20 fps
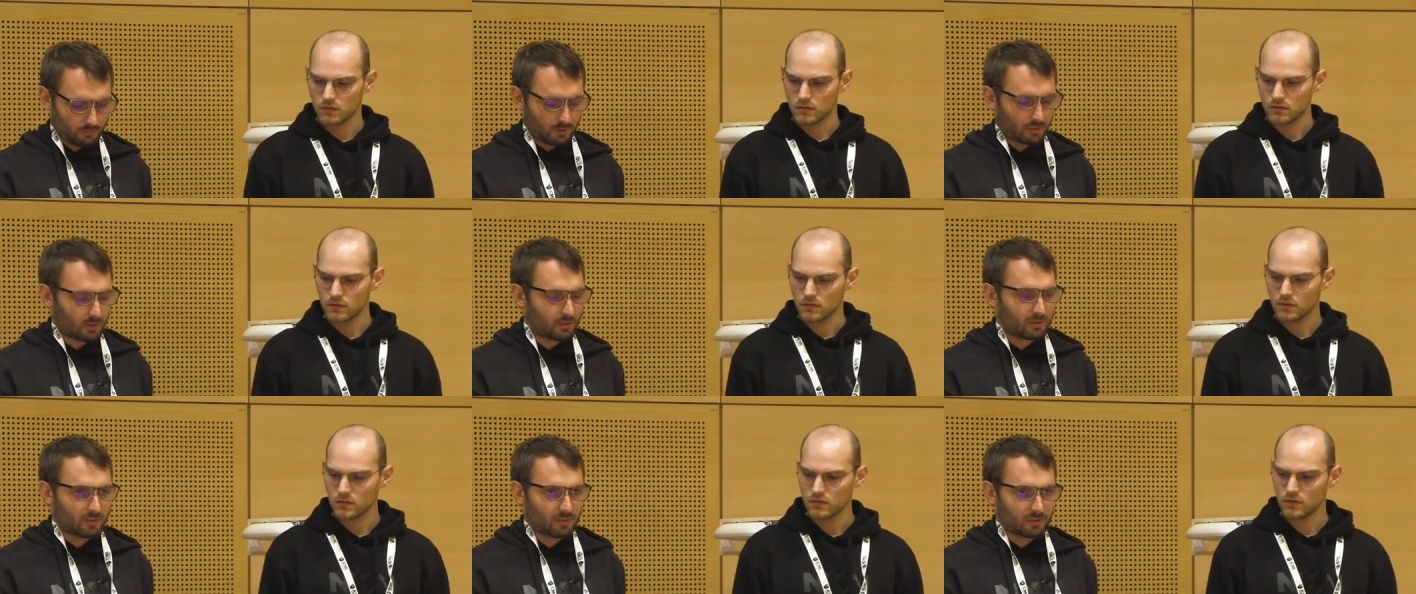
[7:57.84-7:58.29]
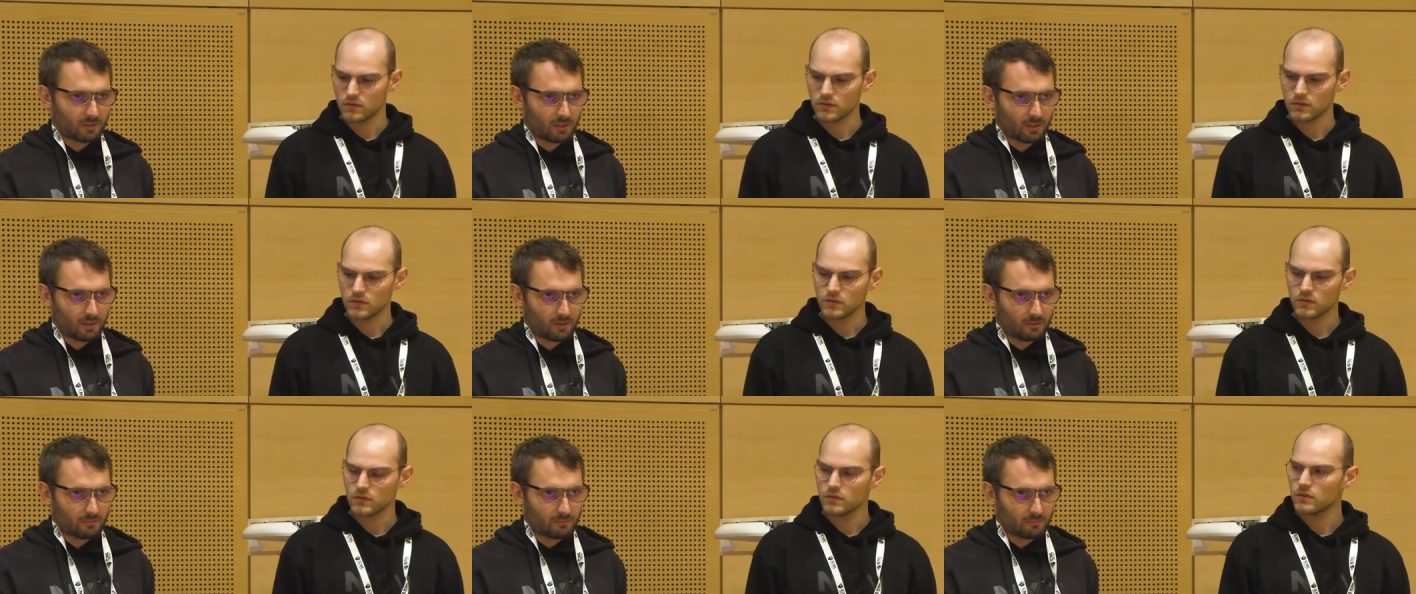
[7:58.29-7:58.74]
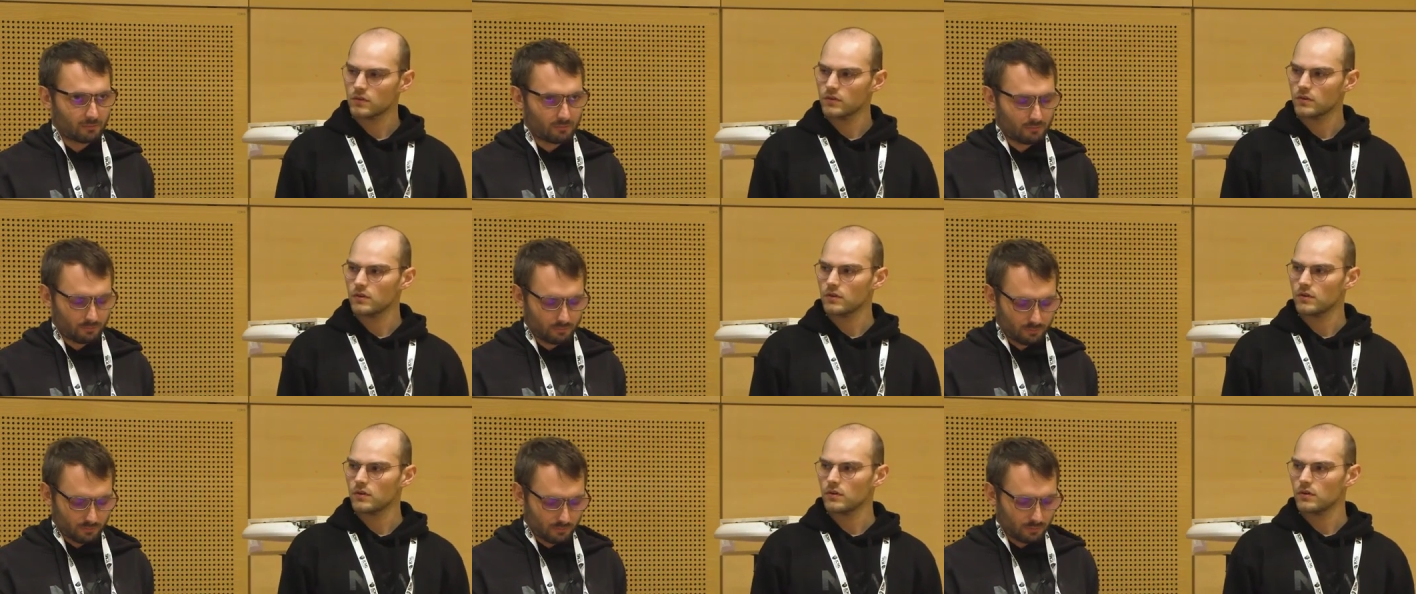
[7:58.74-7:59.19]
Speaker 1: this
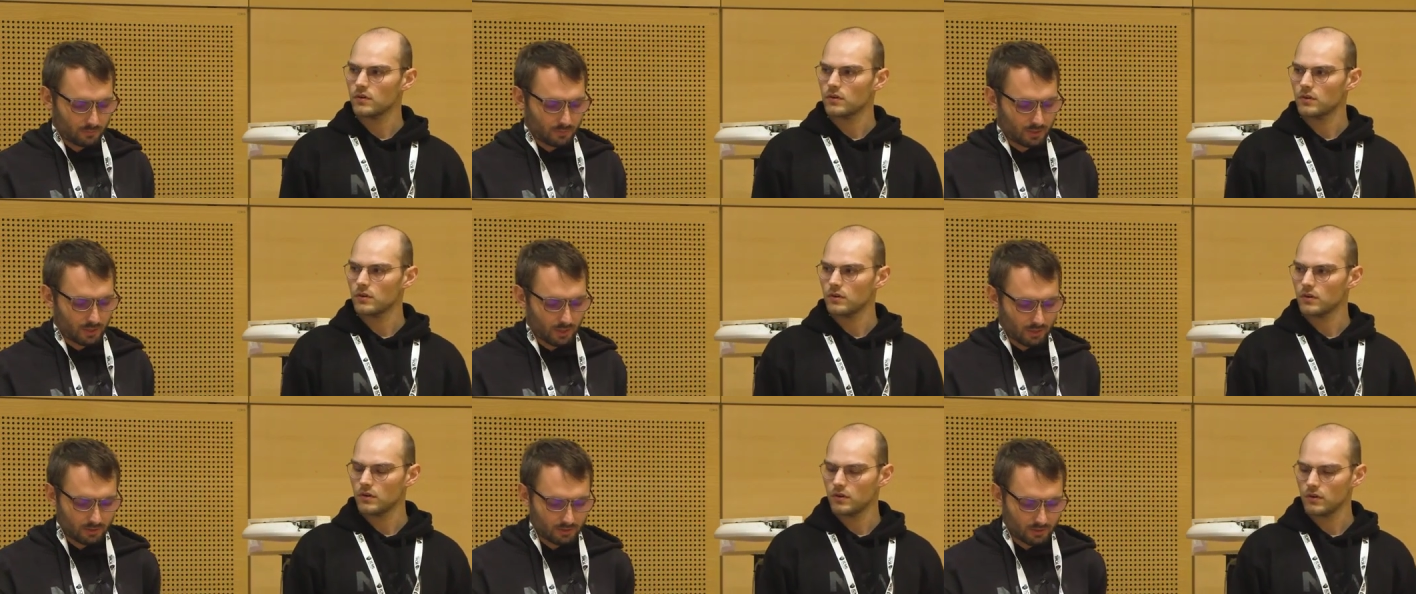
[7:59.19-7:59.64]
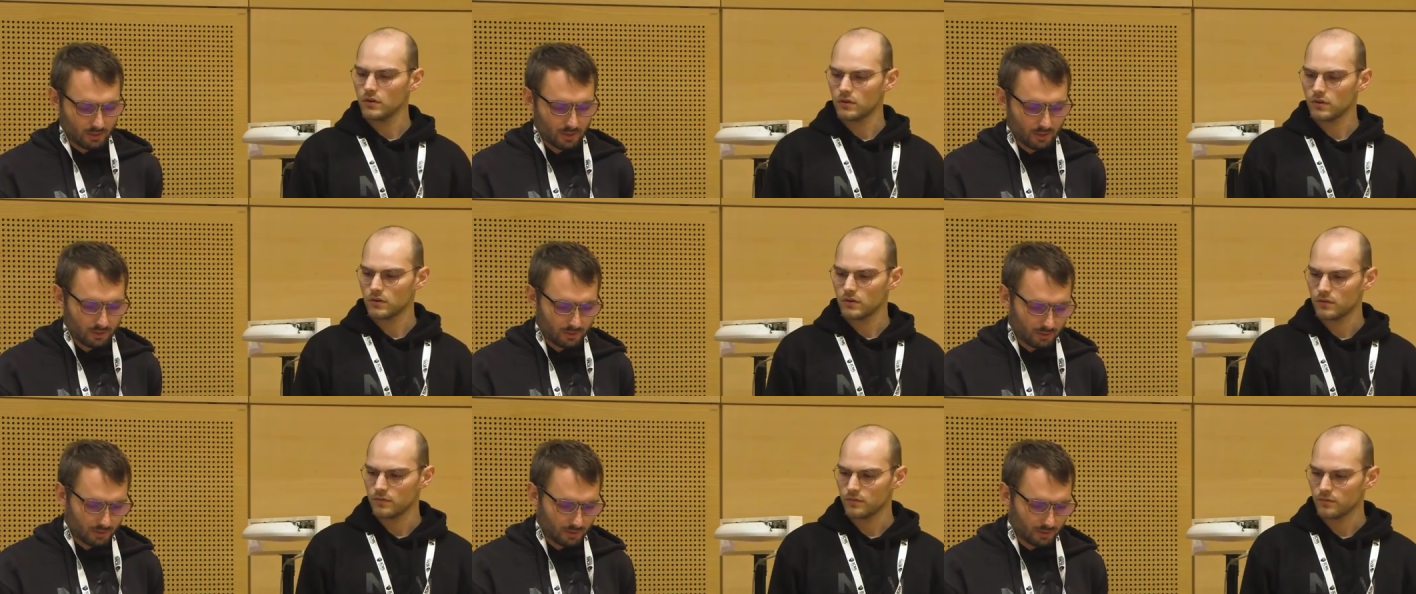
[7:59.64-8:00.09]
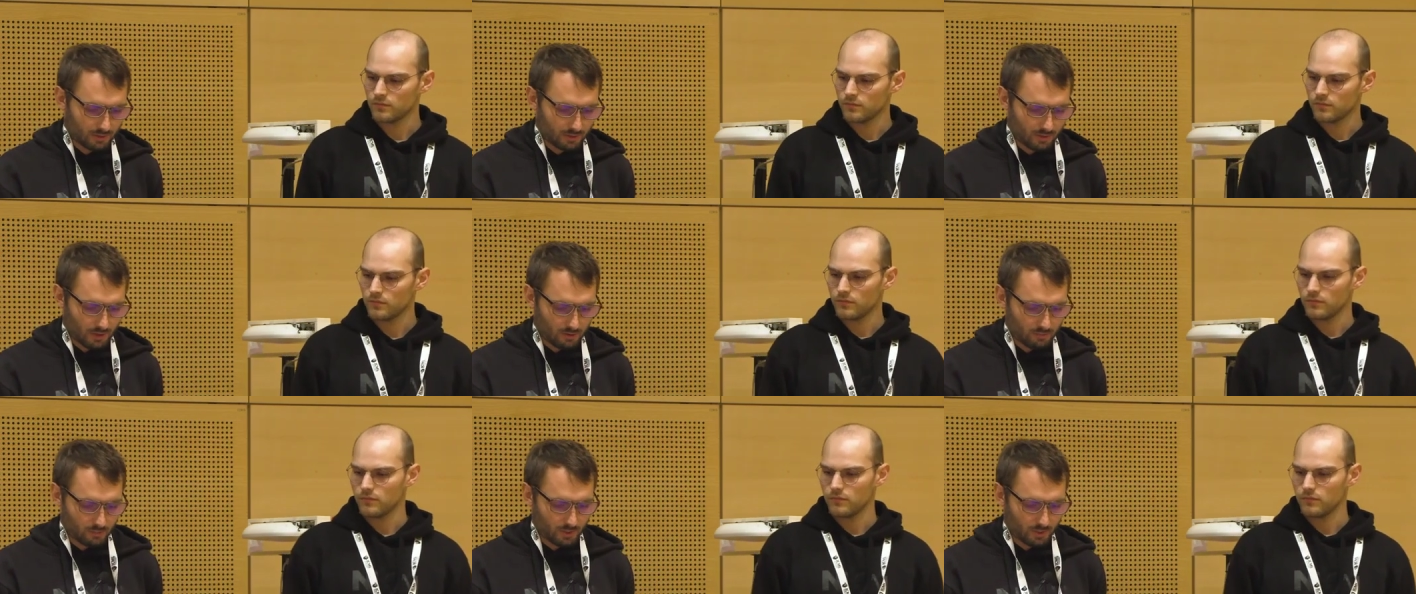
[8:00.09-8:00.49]
cell state is now